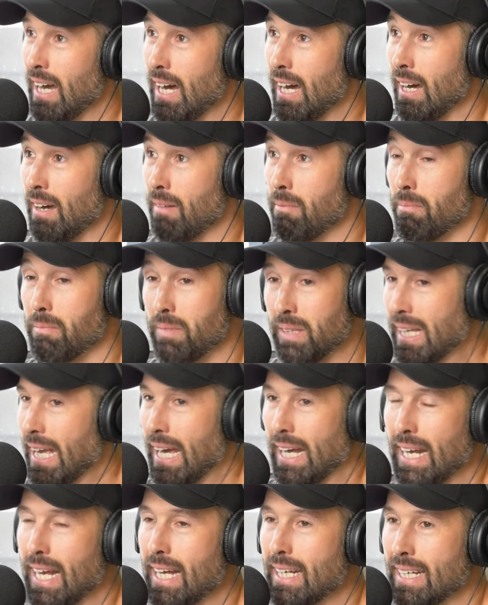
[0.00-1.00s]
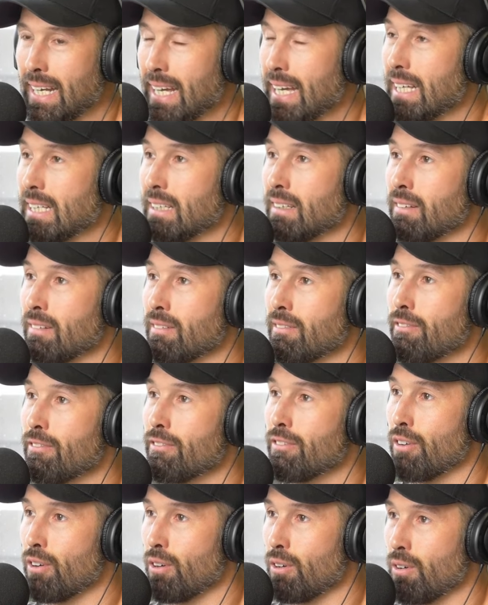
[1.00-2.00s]
The cat hadn't eaten
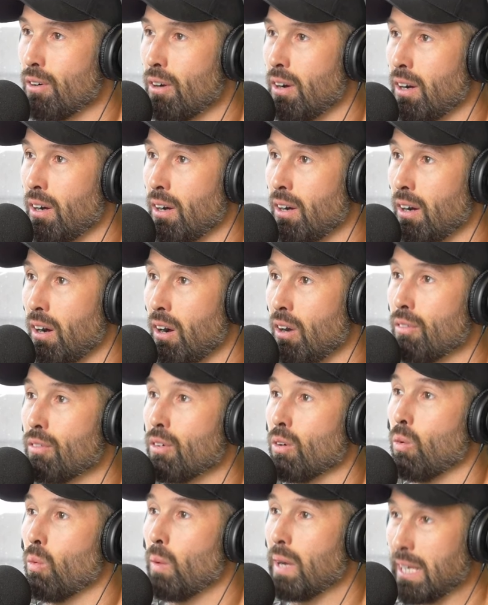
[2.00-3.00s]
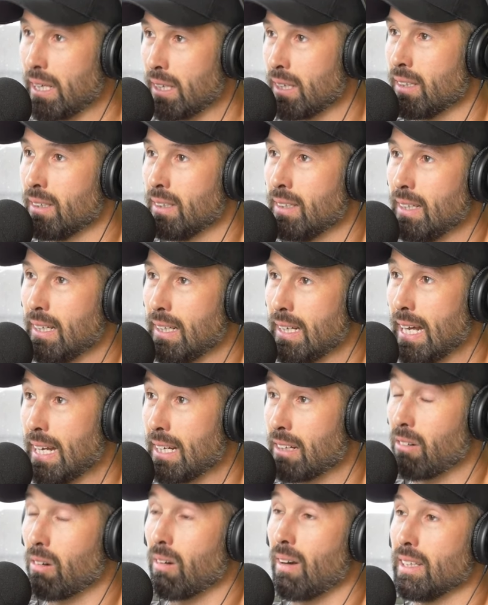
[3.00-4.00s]
for over a week and
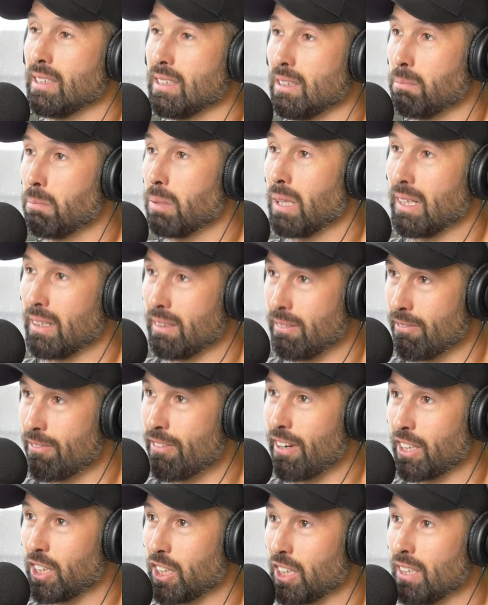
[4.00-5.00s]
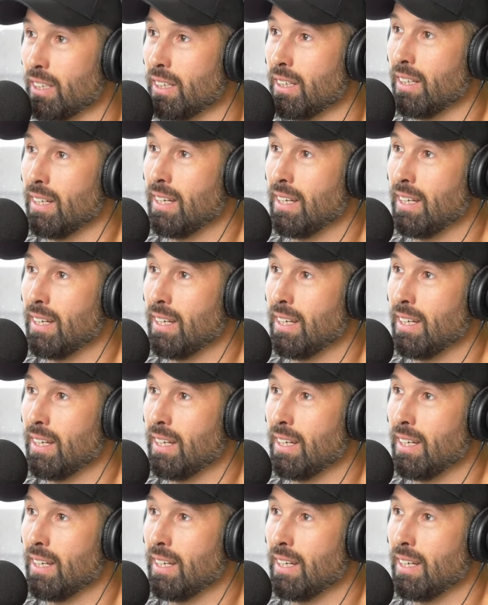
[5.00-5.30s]
had a crazy blood infection.